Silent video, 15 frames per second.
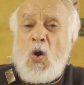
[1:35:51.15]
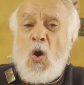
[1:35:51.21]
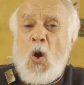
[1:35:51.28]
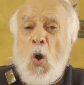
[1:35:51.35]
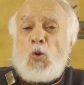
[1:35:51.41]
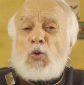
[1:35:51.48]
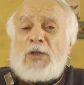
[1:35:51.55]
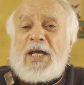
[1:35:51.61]

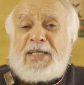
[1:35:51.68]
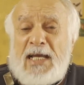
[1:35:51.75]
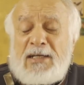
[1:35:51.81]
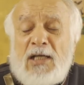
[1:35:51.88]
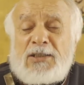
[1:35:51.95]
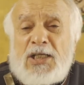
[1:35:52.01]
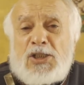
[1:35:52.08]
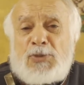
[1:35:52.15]
who they
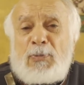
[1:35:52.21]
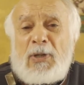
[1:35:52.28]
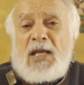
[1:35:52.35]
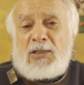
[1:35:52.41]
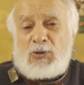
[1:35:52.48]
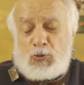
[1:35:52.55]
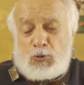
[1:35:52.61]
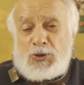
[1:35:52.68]
cannot
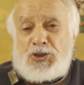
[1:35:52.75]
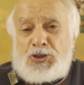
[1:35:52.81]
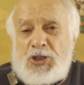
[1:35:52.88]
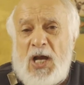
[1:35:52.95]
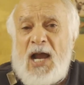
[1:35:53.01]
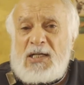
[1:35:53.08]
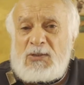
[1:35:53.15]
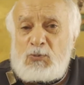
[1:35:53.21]
explain to the
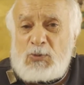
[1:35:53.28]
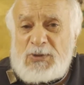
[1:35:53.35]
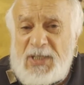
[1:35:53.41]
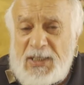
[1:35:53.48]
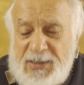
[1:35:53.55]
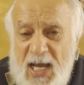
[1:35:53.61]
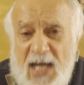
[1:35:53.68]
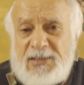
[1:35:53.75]
child with the
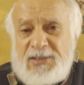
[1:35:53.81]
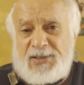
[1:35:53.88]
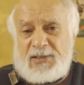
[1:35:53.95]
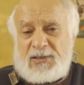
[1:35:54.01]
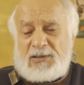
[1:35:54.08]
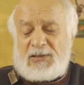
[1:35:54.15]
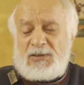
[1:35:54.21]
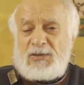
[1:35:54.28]

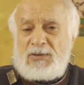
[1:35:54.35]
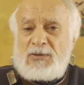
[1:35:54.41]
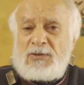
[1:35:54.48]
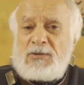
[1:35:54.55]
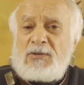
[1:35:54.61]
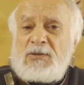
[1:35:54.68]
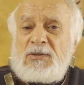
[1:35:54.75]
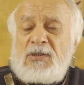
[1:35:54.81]
cancer.
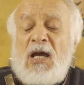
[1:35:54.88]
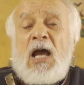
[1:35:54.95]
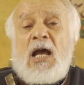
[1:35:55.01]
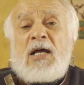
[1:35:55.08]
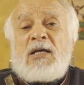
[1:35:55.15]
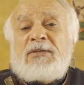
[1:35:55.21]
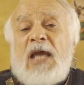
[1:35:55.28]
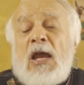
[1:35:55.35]

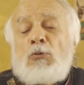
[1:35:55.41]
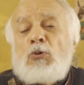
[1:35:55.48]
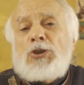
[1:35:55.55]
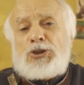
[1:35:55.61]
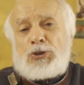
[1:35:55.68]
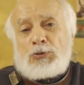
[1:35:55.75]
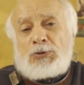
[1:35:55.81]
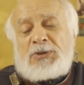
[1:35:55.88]
They wish
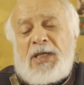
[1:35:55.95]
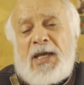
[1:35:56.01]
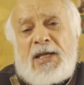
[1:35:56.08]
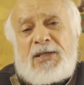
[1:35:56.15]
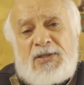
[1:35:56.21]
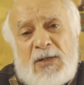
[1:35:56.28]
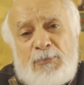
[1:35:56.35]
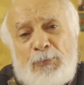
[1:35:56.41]
to take
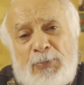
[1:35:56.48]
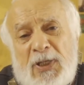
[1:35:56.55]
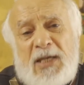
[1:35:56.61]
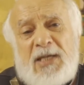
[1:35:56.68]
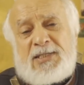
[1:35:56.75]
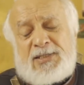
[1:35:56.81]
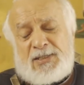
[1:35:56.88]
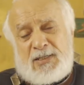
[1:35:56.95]
their
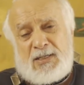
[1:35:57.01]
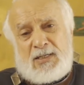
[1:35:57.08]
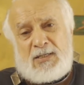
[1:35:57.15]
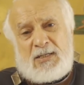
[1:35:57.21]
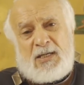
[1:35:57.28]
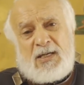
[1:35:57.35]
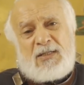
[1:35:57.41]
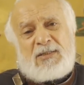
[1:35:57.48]
place.
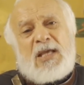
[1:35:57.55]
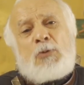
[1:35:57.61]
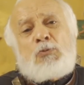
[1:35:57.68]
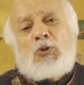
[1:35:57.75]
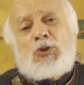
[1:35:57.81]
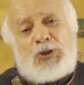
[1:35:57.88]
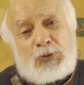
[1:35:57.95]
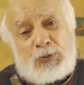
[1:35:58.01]
They
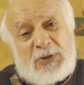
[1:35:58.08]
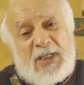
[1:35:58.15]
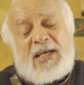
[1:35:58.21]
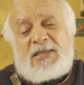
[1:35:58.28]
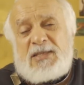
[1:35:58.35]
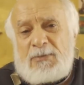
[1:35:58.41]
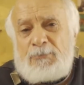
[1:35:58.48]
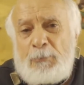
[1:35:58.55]
wish to take
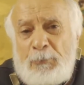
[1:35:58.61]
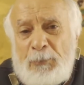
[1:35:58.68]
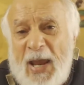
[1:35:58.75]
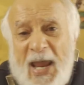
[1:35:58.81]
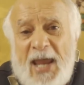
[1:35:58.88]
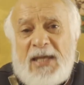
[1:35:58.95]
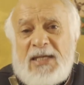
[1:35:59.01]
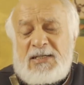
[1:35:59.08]
their
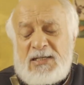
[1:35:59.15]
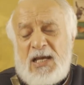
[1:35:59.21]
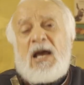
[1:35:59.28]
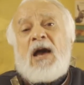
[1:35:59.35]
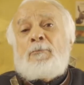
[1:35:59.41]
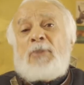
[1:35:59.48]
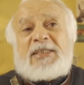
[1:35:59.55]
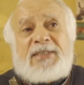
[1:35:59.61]
pain,
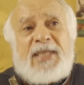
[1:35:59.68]
but they